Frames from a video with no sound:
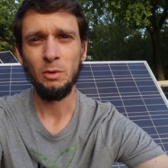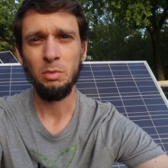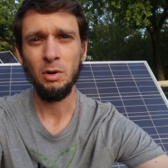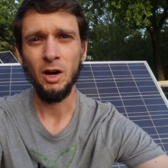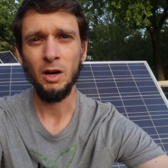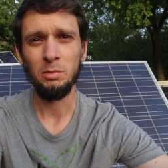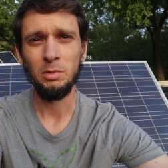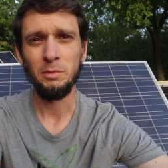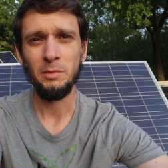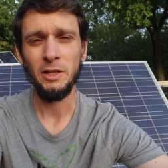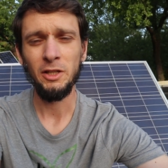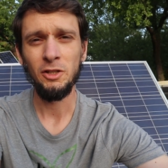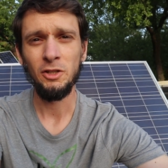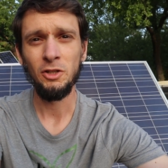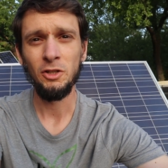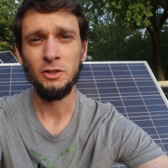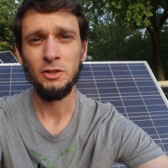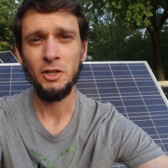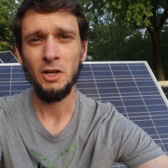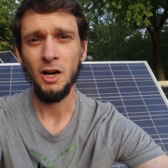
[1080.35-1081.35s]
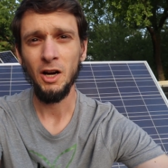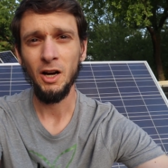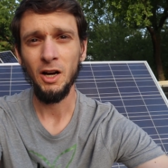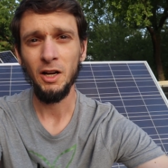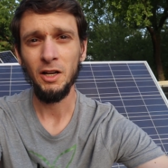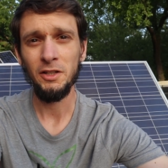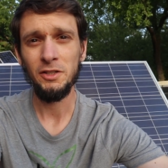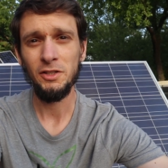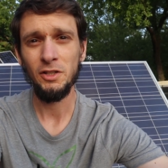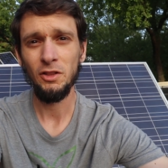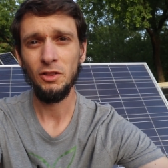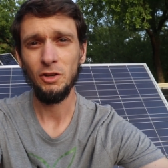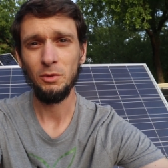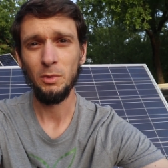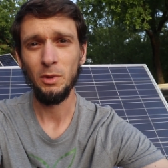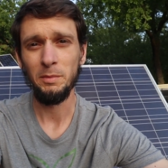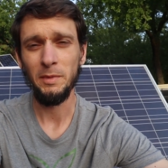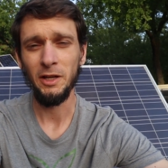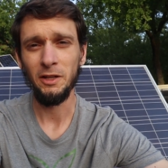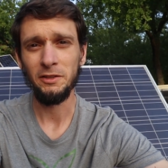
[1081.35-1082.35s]
a problem, it could cause a
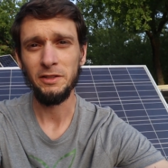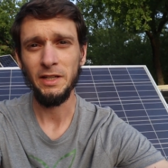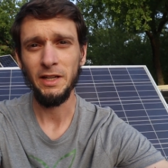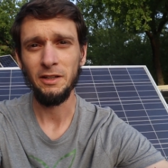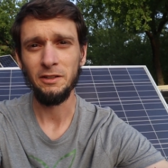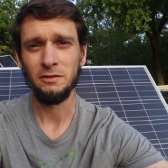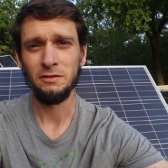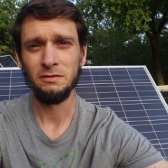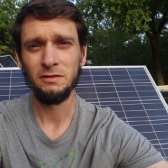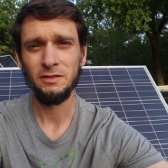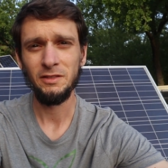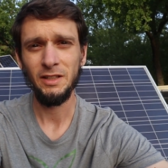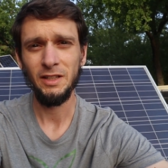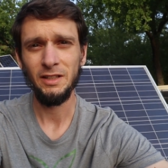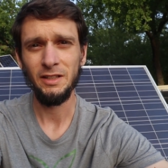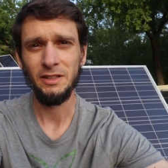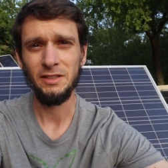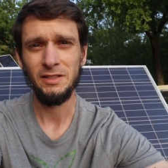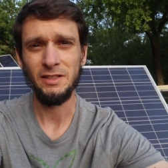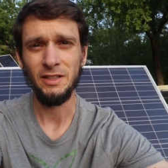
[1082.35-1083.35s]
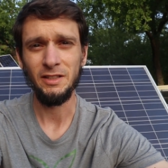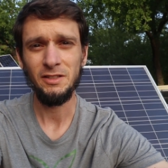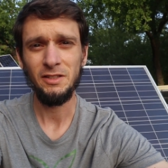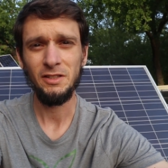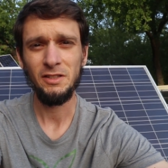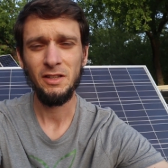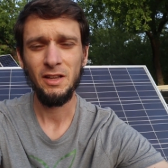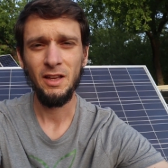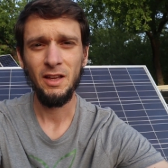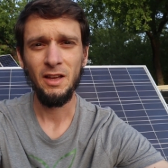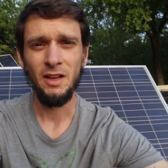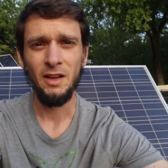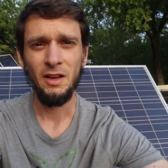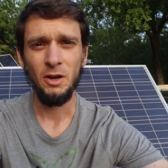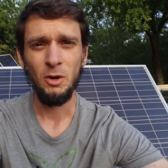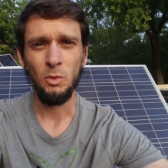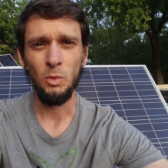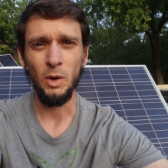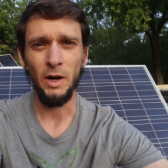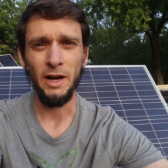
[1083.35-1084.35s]
thermal meltdown in a sense.
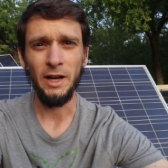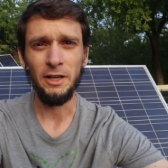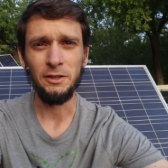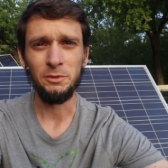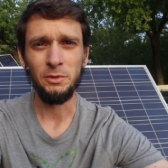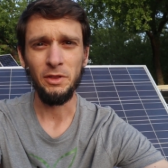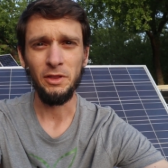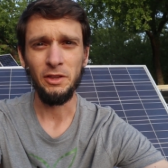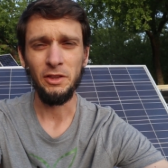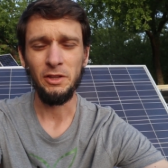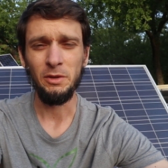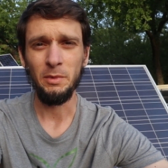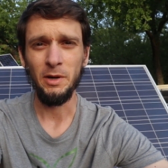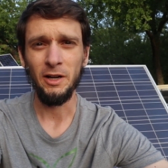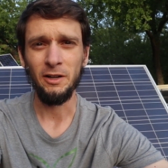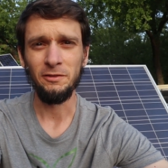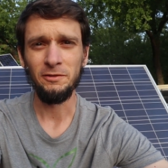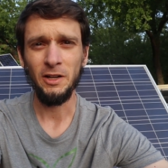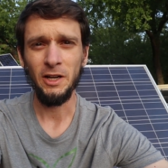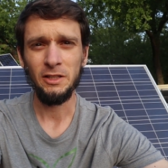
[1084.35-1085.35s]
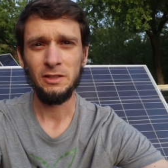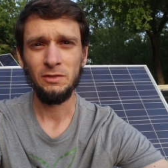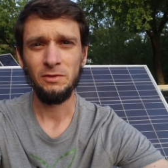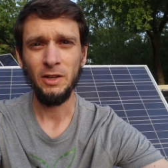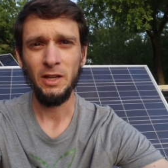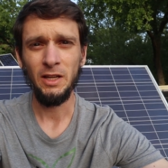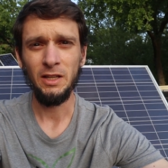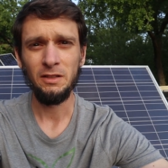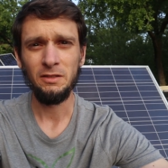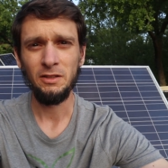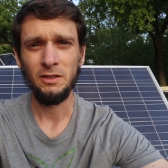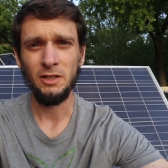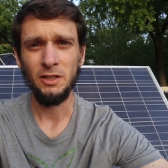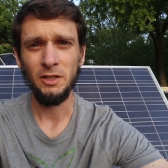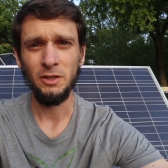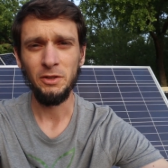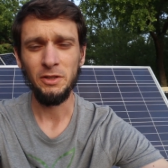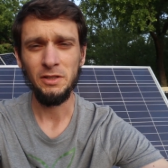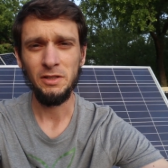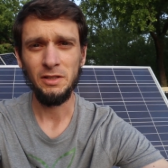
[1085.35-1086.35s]
Whereas with lithium iron phosphate, you
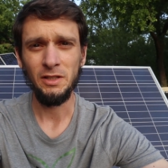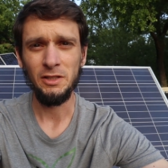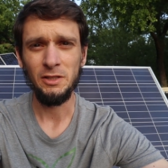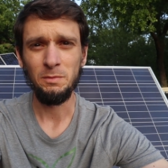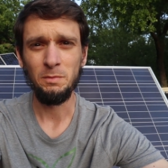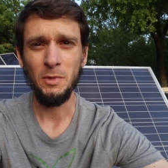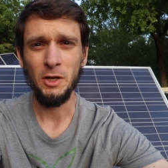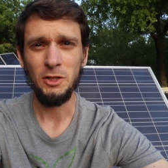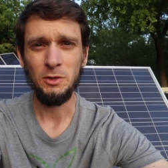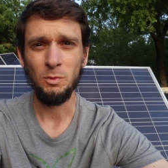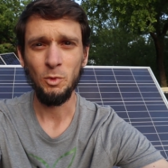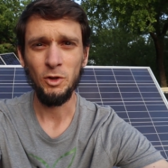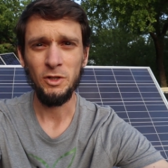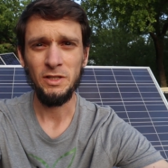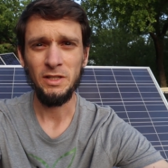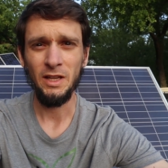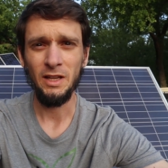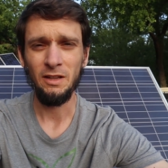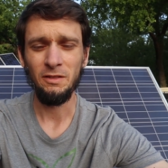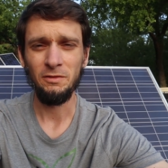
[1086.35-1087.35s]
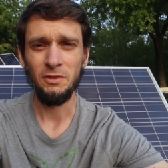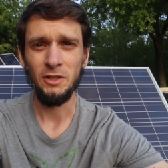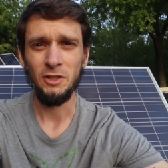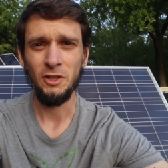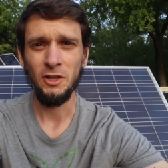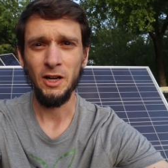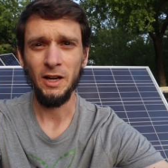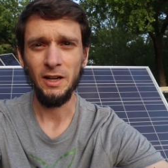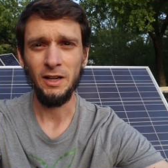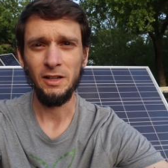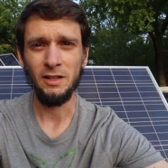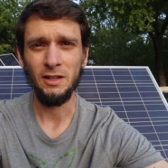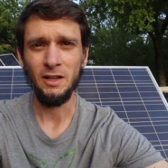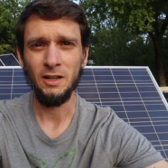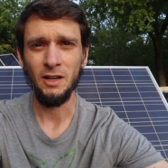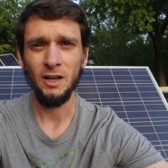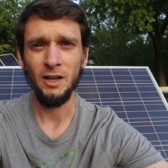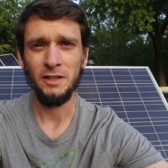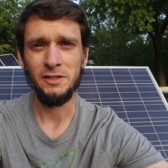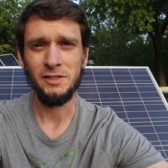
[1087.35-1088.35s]
know, it's it's much more safe, and you're not gonna
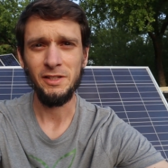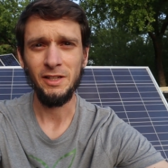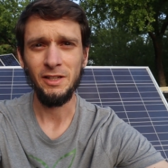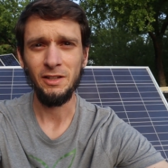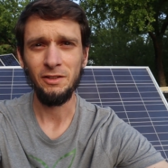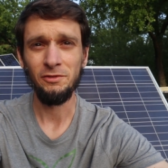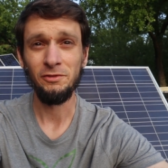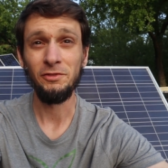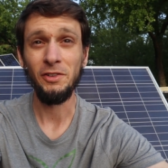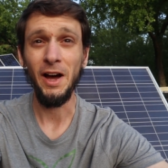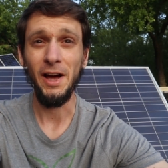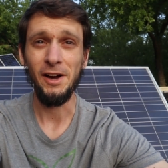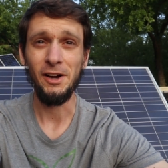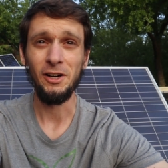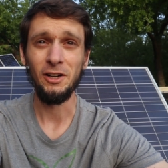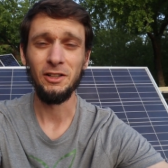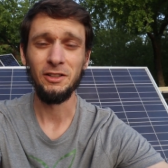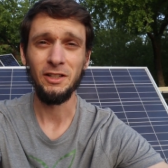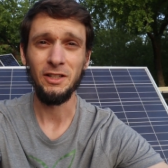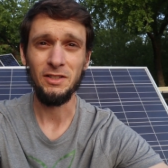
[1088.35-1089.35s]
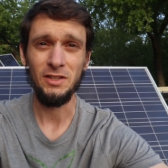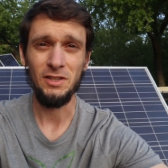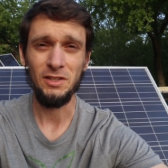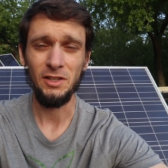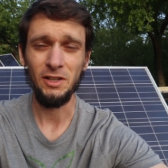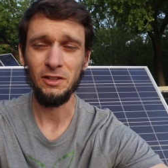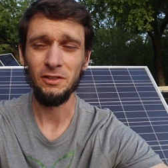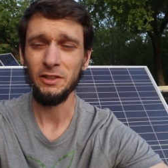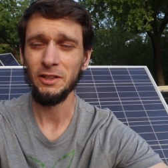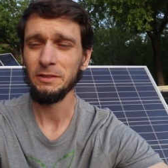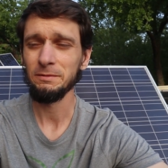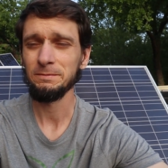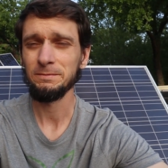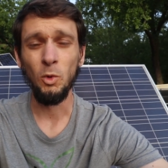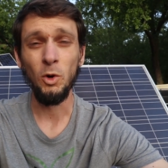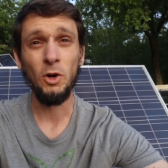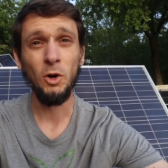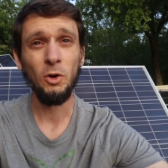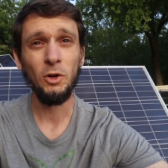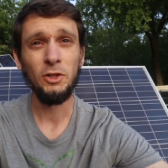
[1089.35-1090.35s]
cause a fire necessarily.
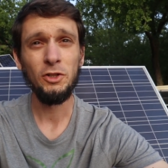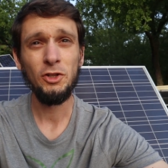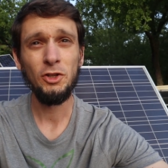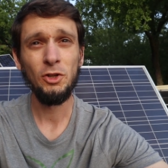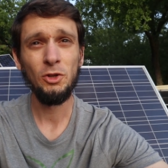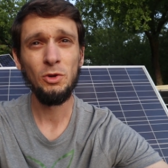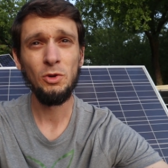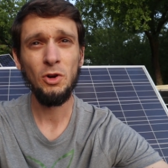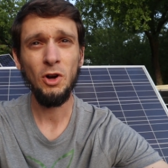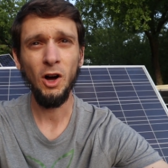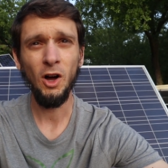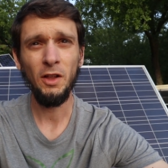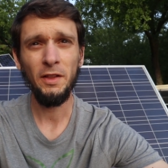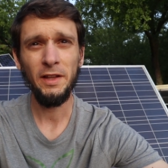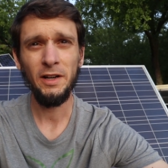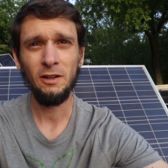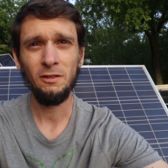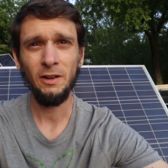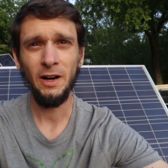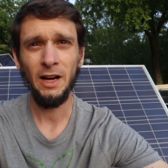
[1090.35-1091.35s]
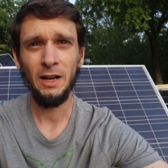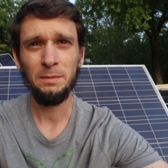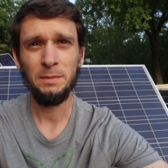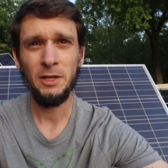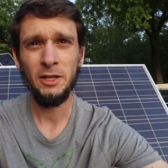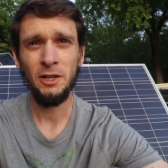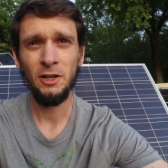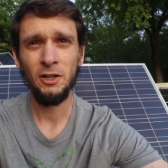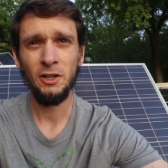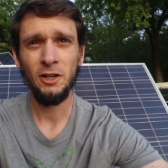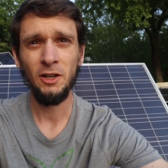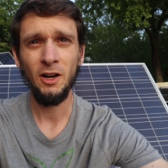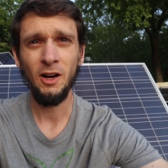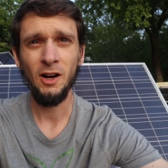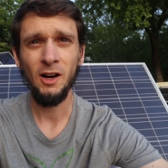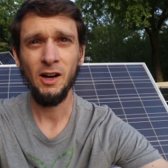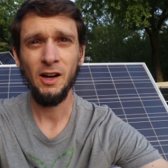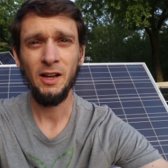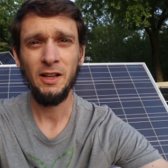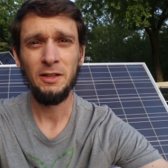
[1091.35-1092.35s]
We're going to call that a wrap here
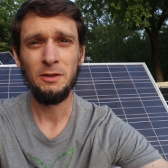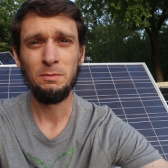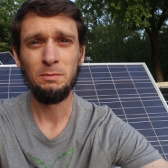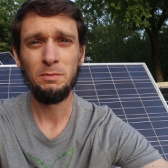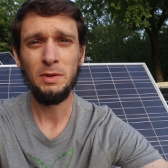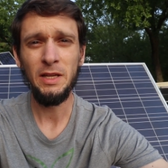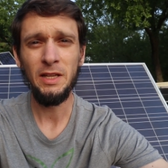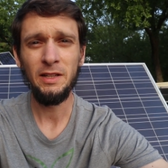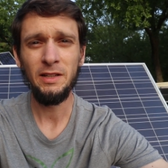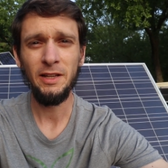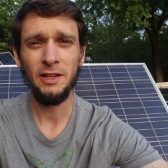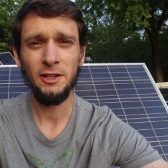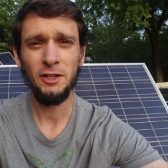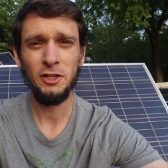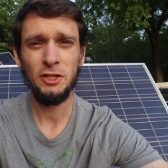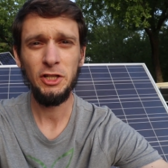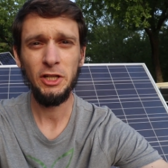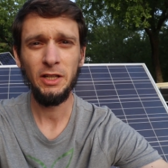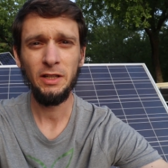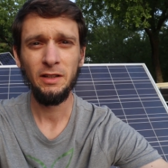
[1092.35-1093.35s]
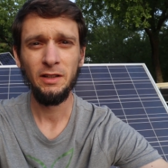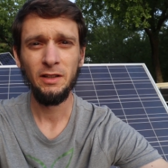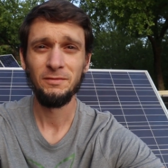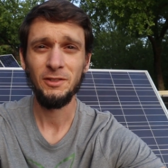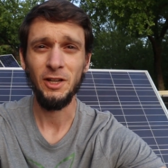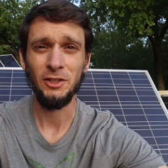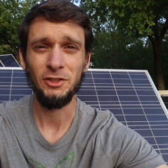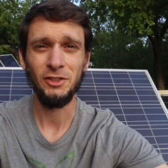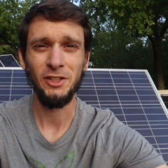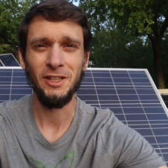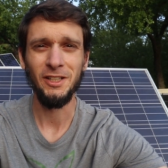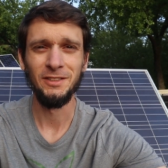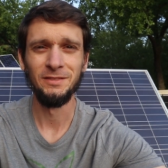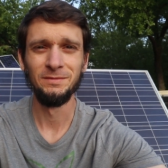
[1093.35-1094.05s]
on Beene Energy. Talk to you later.